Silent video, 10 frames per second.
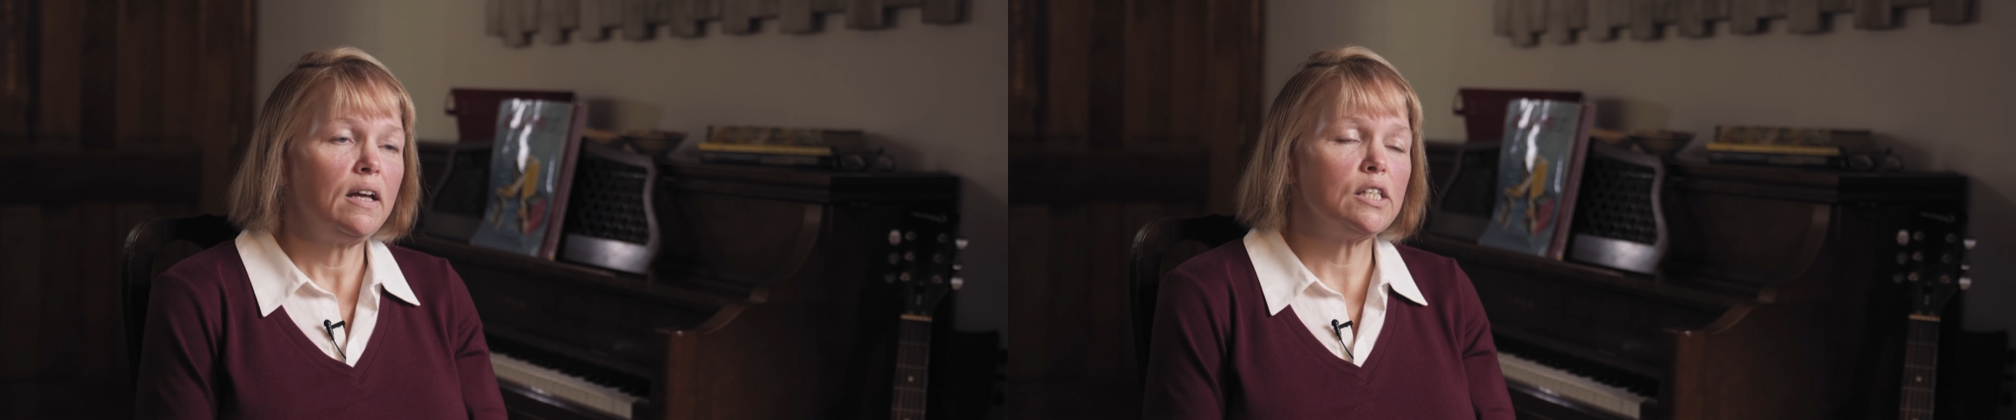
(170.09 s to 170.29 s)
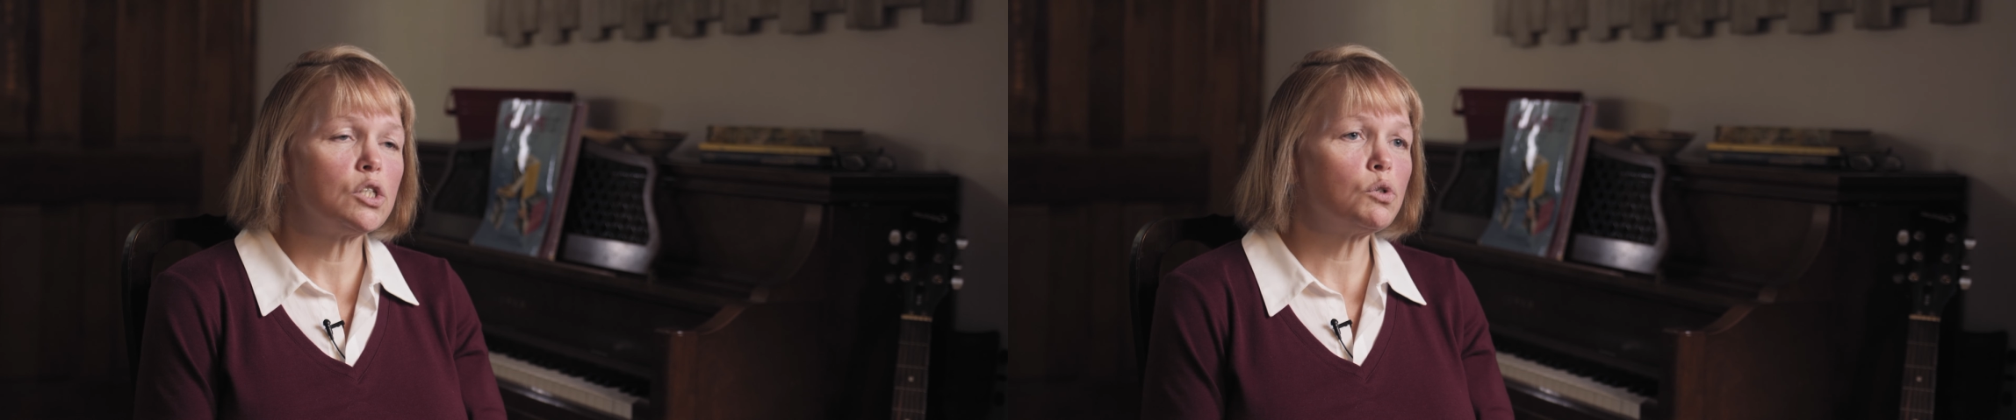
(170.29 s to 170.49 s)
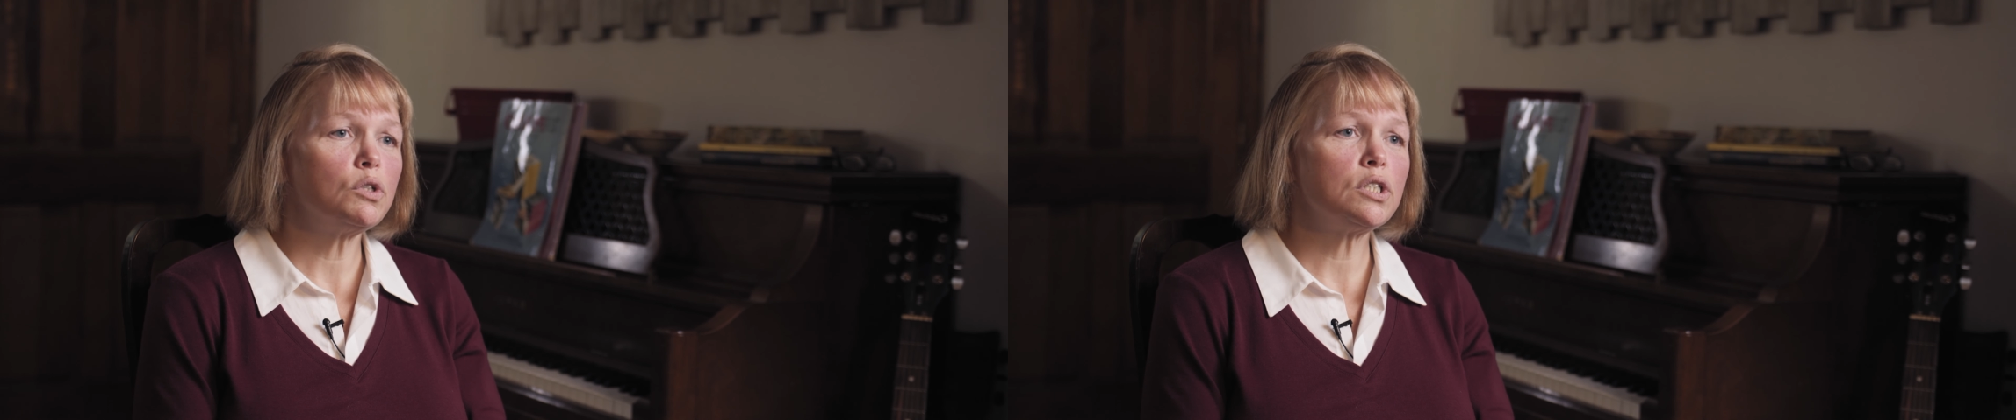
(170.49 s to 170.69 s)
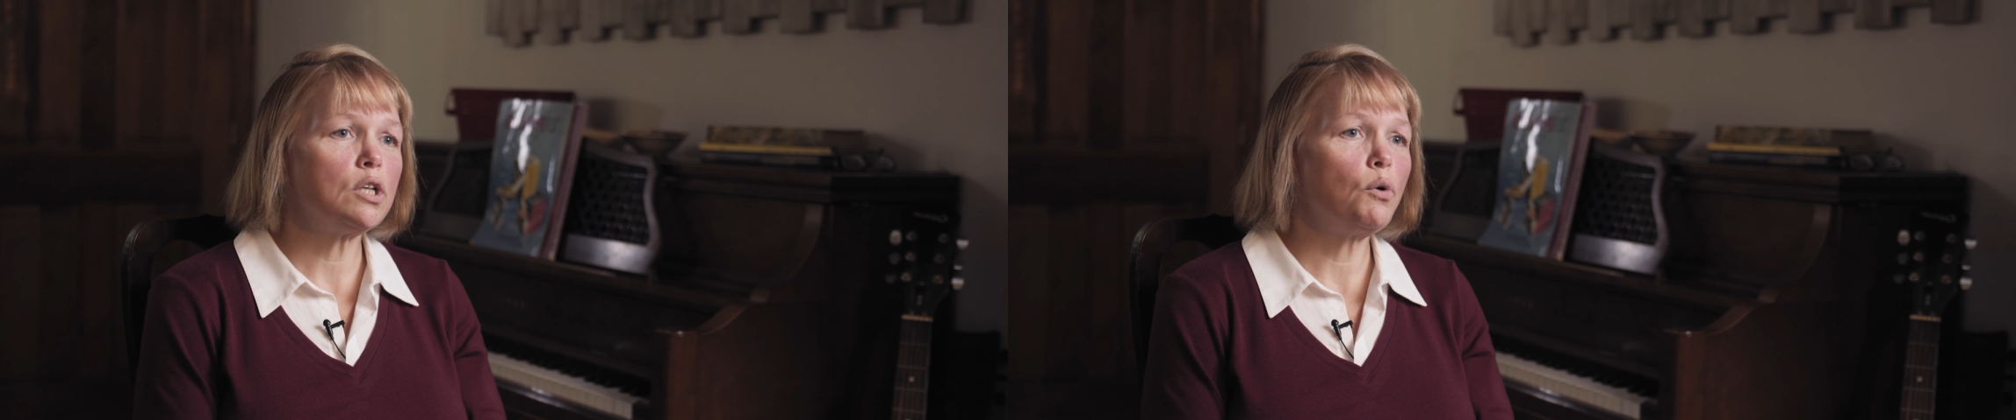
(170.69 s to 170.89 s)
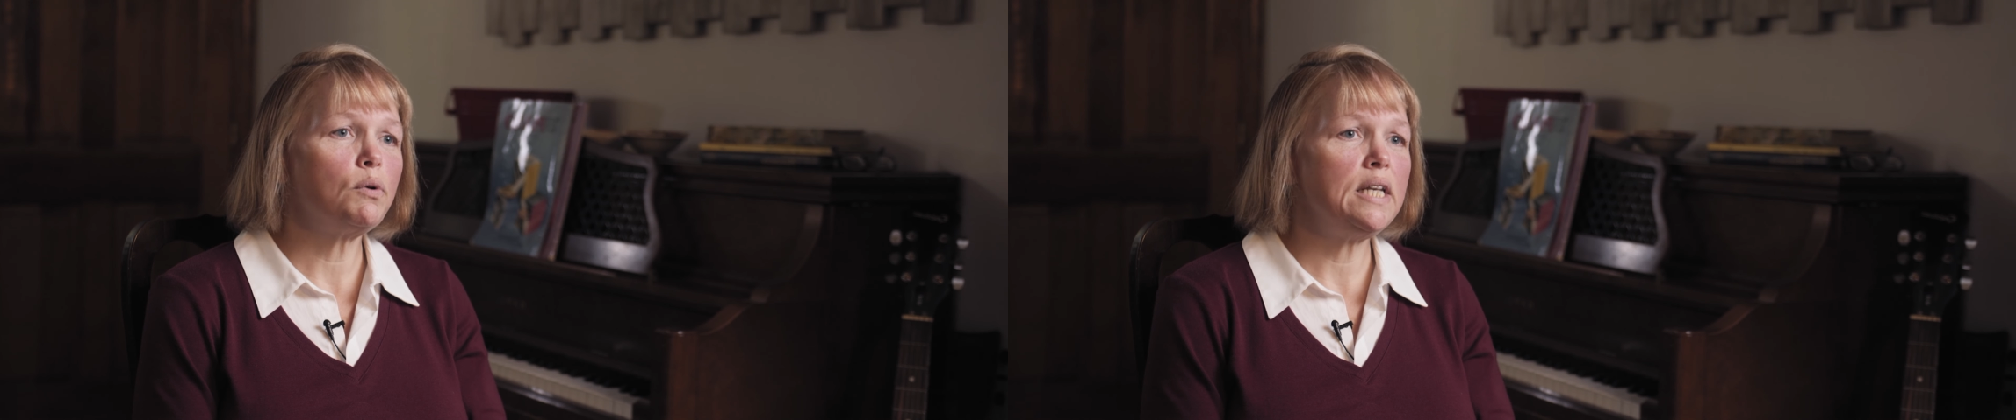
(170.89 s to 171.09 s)
The schools
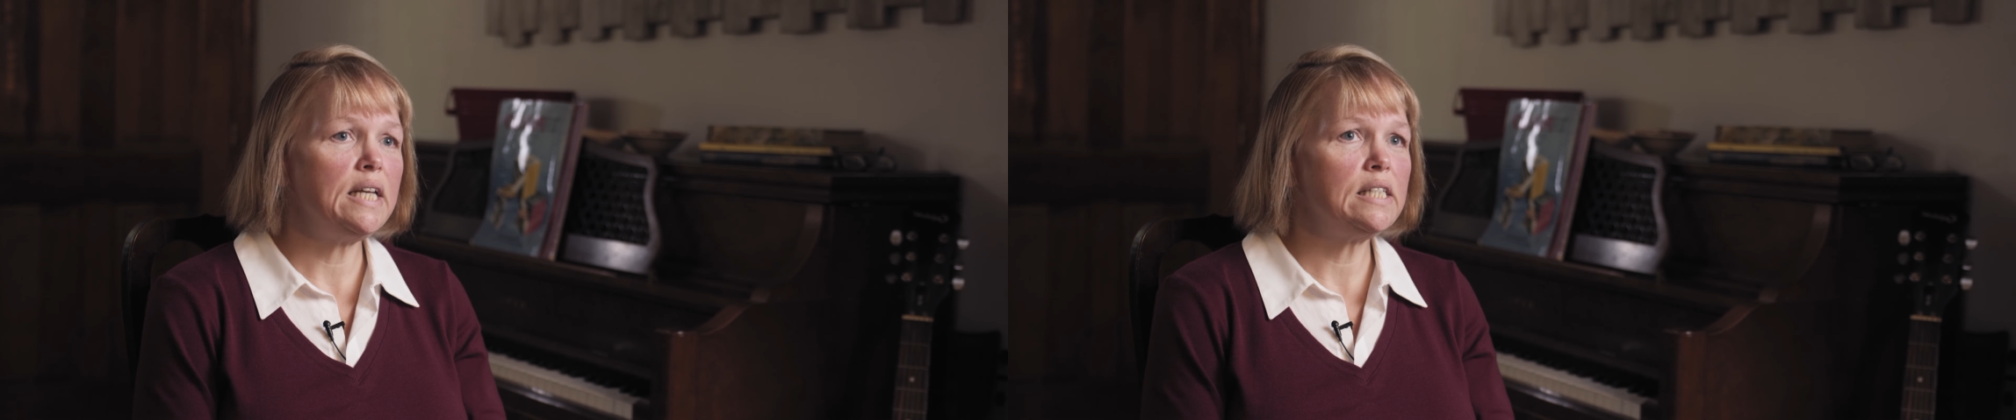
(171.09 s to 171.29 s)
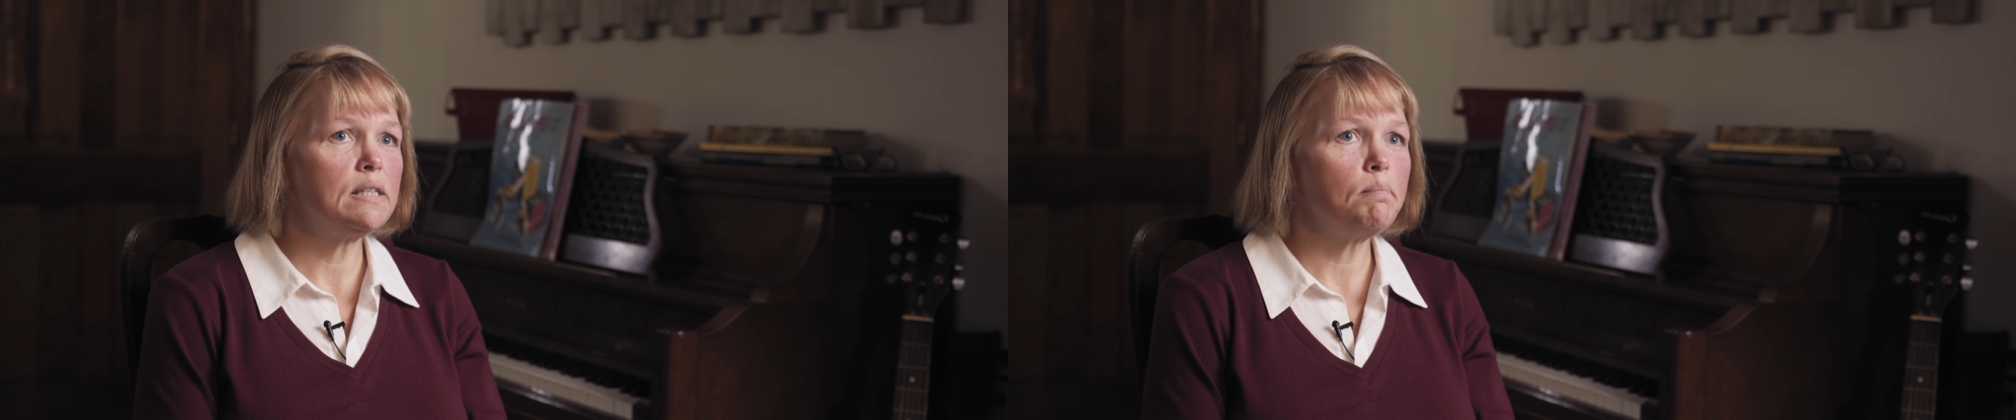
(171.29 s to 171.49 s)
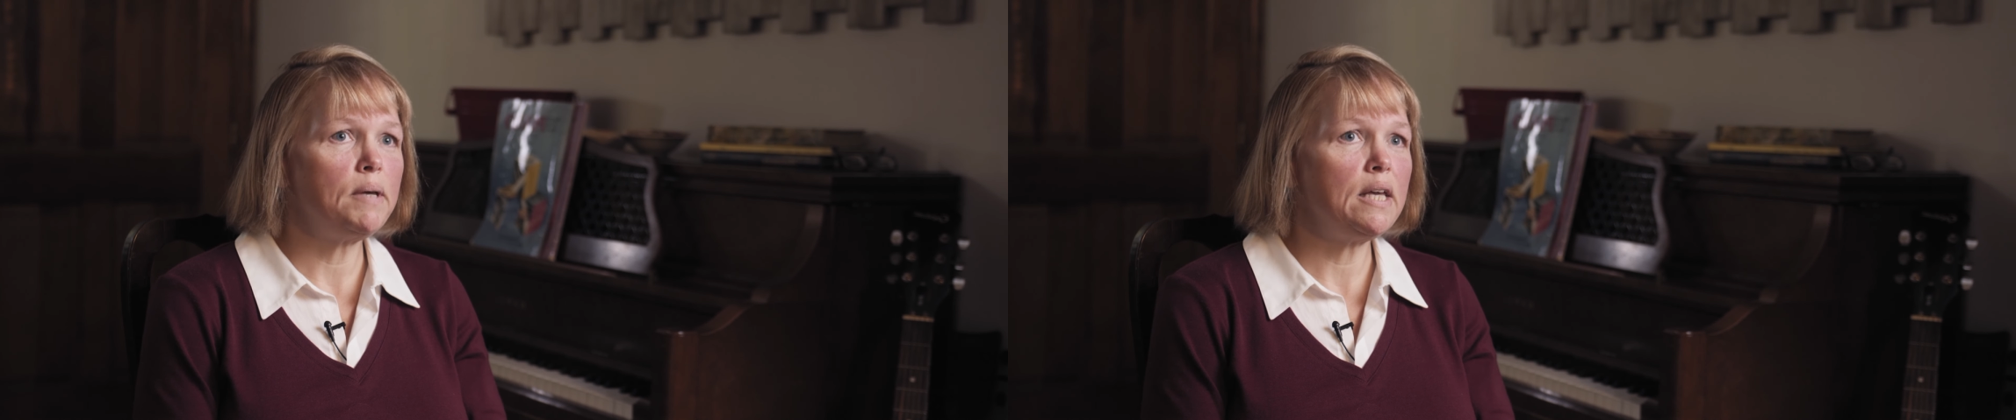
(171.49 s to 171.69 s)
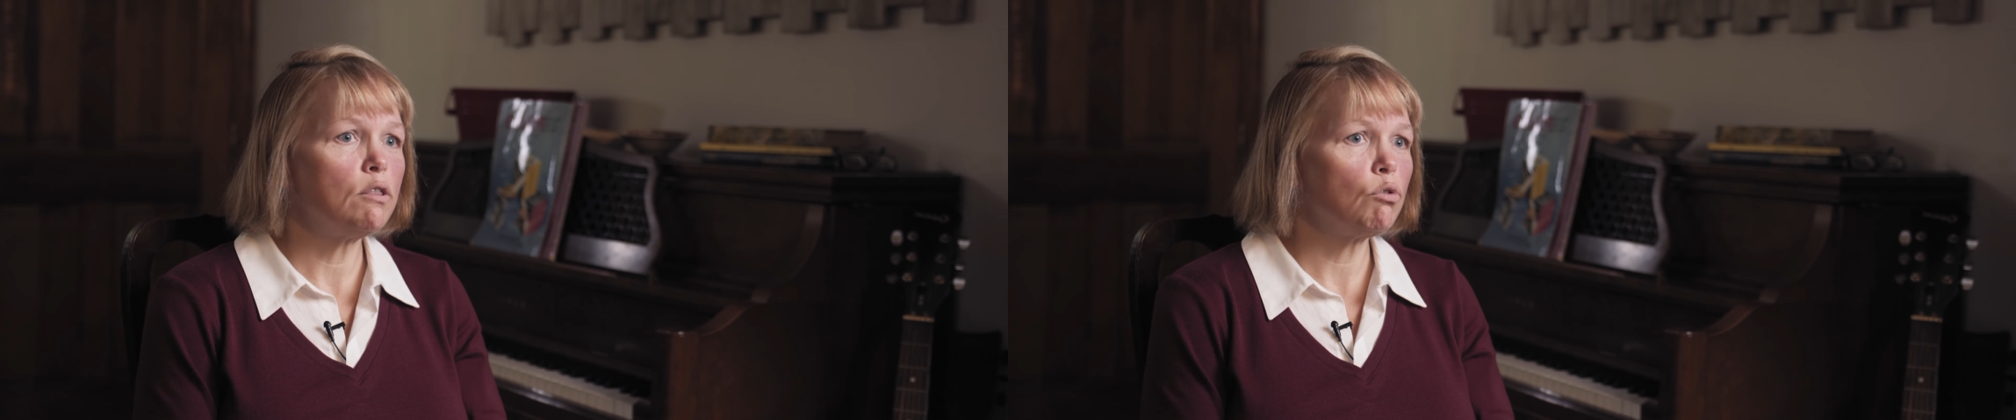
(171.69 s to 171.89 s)
don't need to be